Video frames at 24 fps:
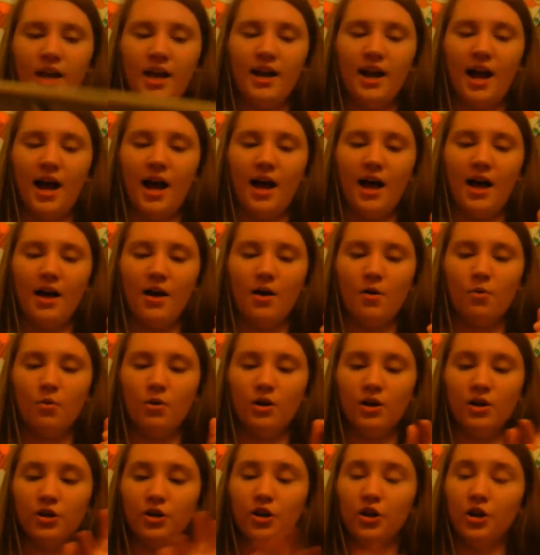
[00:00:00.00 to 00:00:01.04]
and I would
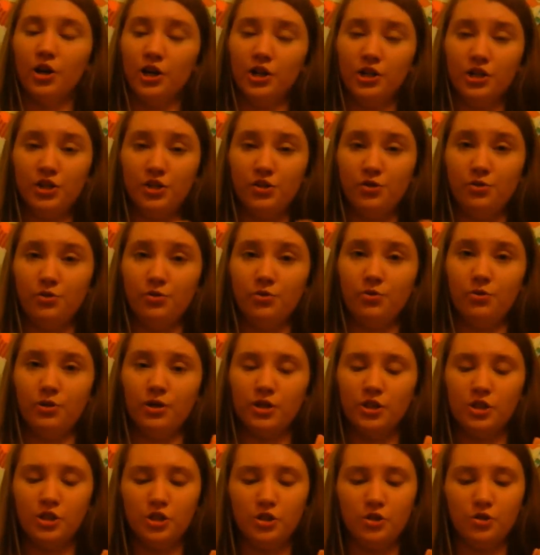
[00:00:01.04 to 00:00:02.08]
encourage you
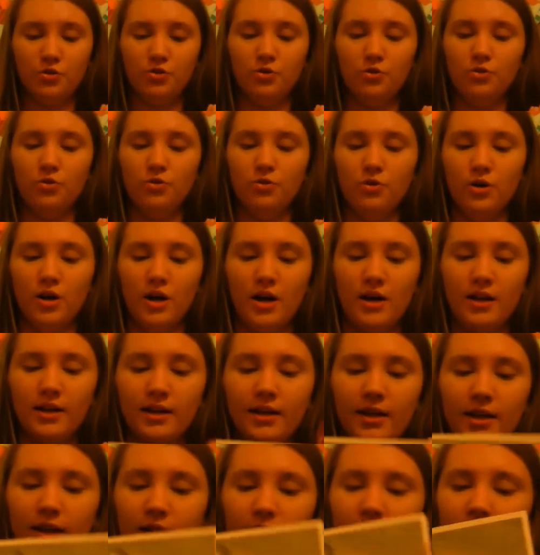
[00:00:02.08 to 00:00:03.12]
to
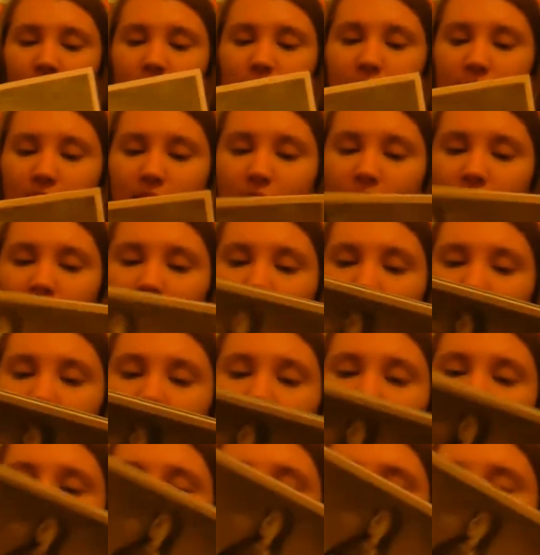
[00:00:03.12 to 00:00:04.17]
get it. And
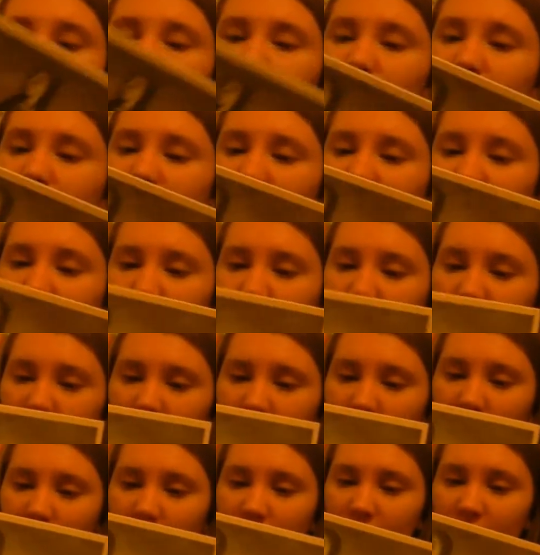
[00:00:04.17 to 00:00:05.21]

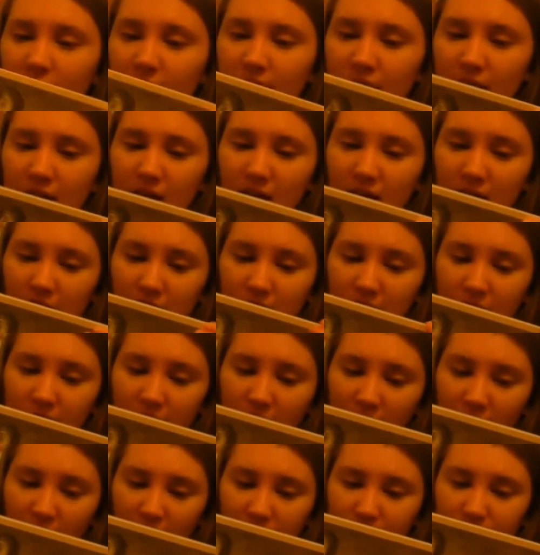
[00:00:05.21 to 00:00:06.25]
I think
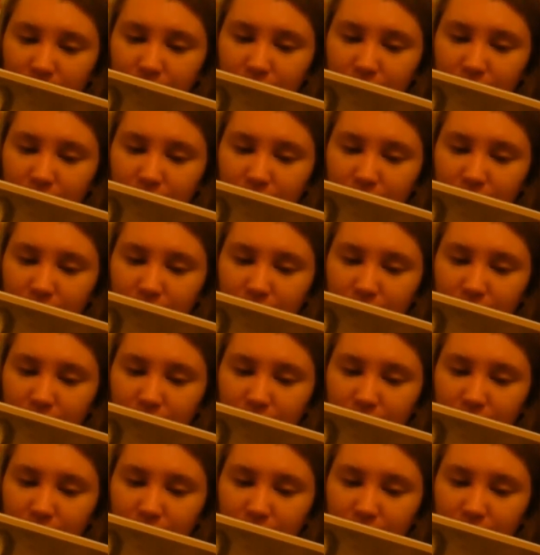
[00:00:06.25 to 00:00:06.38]
that